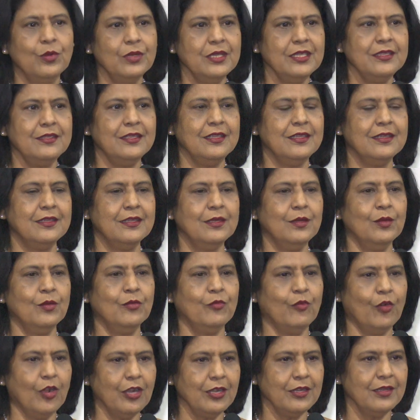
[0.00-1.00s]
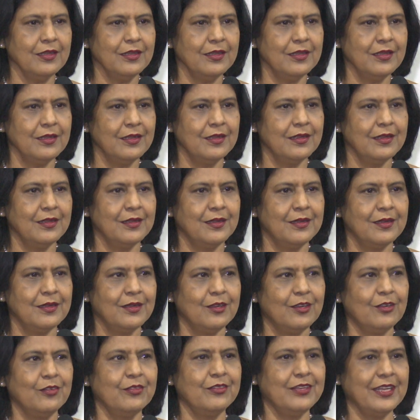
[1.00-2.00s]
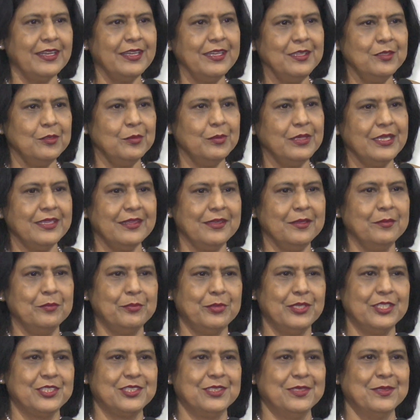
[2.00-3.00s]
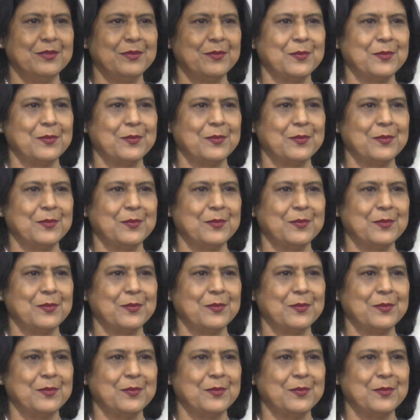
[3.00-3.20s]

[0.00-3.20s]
only thinking of what? Of running to make an impression.